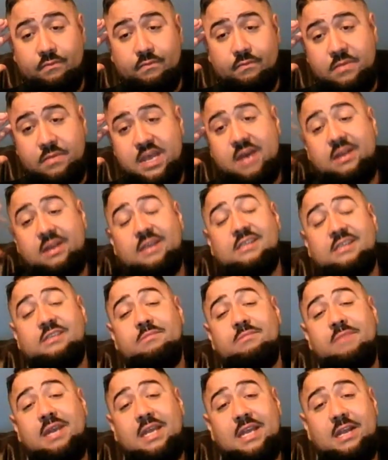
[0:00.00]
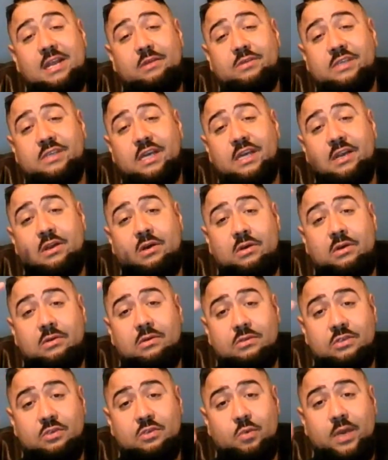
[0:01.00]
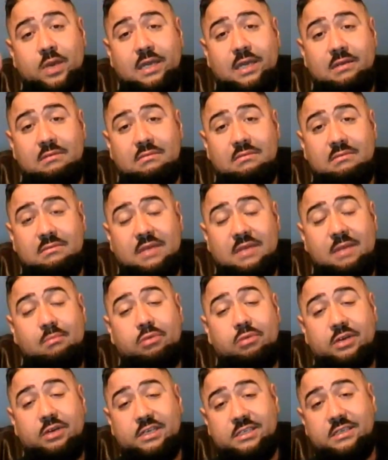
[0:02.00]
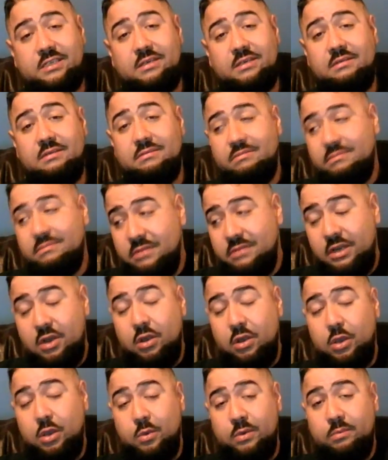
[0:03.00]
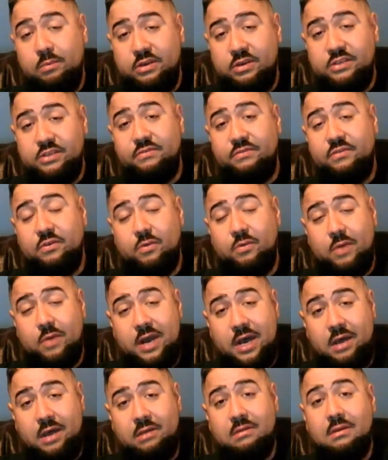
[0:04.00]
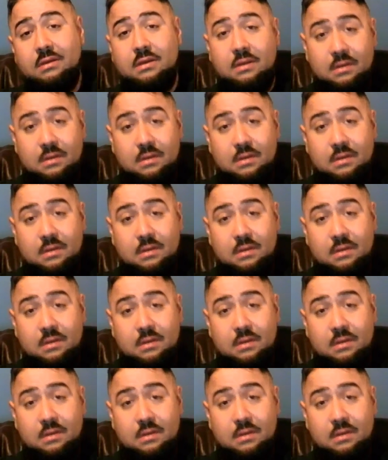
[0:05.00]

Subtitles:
Now, that doesn't mean that he was getting all sweet in prison. You know, you're in prison for a while.